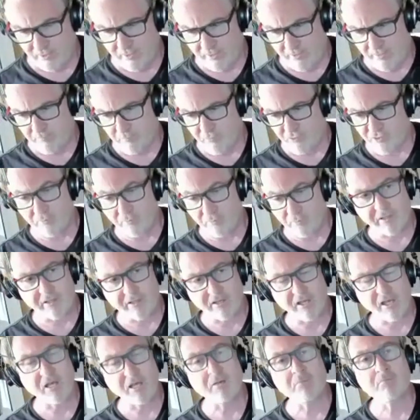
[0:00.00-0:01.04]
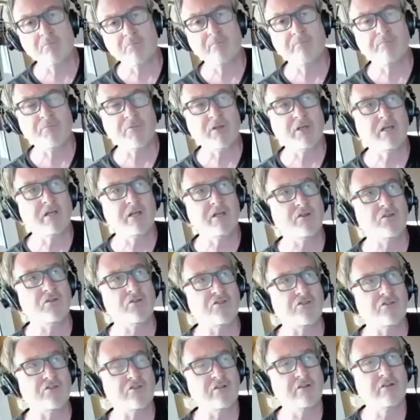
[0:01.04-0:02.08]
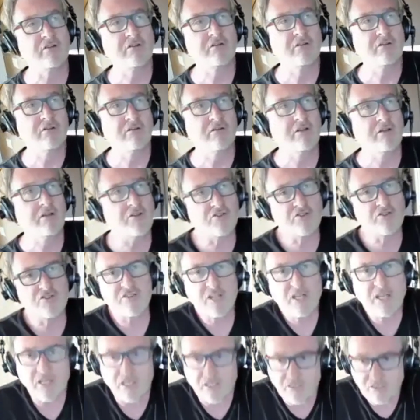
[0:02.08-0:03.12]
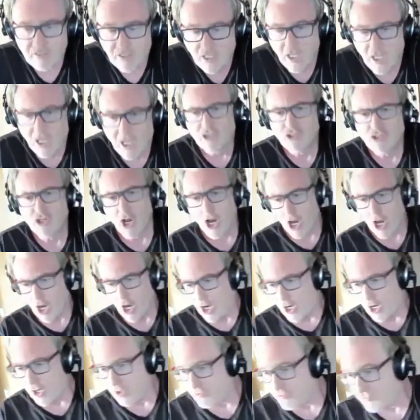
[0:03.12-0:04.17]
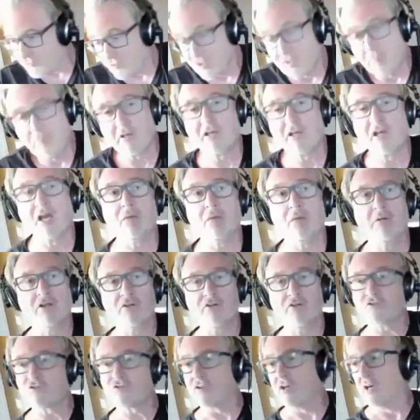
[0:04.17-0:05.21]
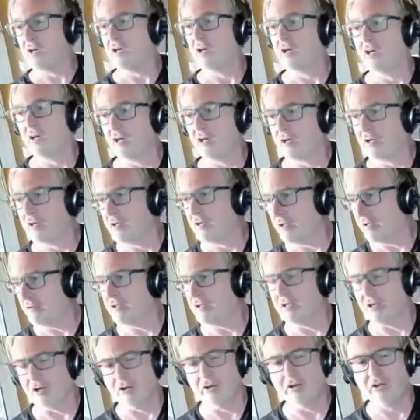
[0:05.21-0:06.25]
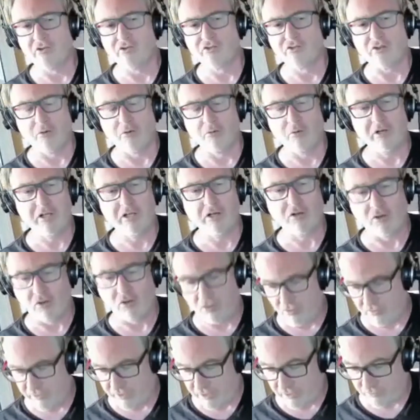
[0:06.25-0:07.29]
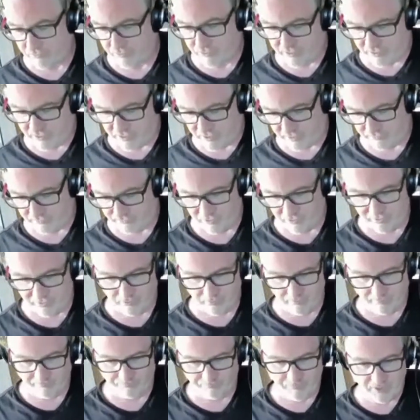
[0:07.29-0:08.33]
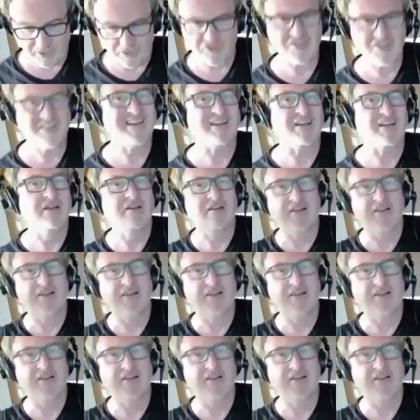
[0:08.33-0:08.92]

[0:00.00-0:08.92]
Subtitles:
So it became his thing. Yes. It became his, his, what do you call that when you have a tick?